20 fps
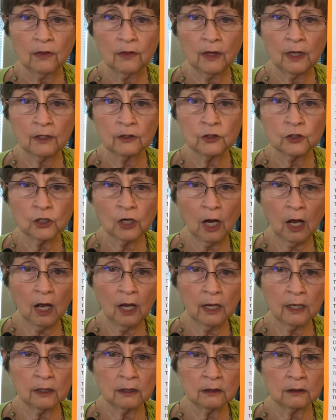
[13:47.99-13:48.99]
The
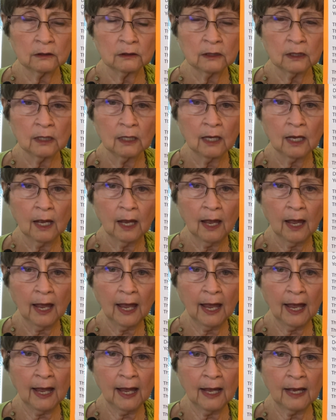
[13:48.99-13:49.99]
child
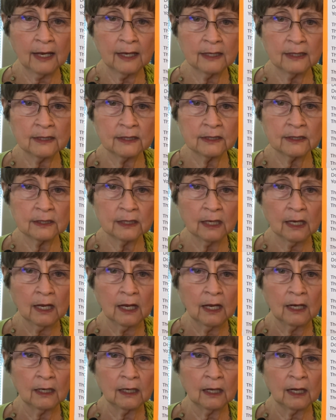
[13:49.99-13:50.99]
has
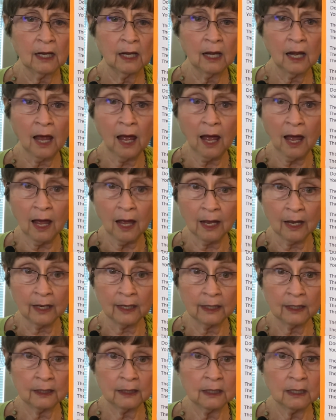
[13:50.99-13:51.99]

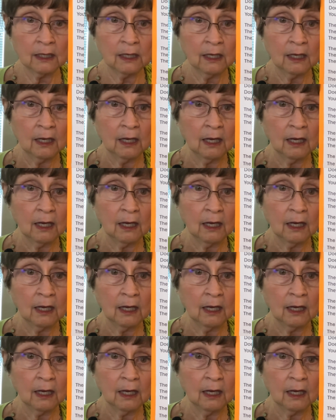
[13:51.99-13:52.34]
lied